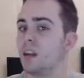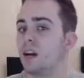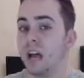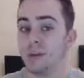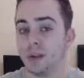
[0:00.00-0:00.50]

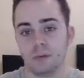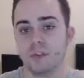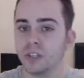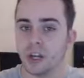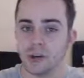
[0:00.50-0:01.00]
I went
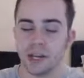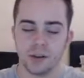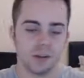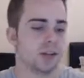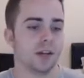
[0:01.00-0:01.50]
with
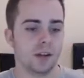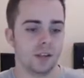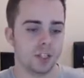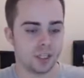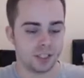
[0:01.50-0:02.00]
Showdown, and I
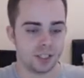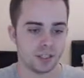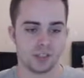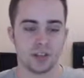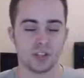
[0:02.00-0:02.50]
changed it to
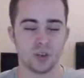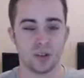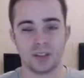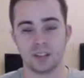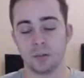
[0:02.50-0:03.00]

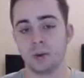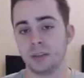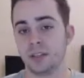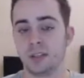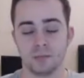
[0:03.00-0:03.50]
Psyshock, and to be
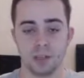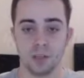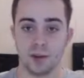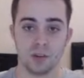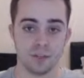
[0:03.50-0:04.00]
honest, it doesn't really
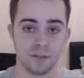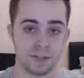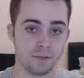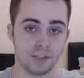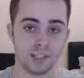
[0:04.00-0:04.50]
make much of a
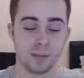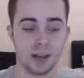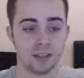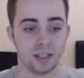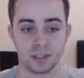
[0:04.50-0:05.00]
difference in the
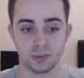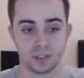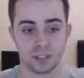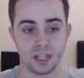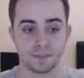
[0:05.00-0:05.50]
battle, as you will
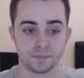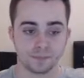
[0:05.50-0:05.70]
see.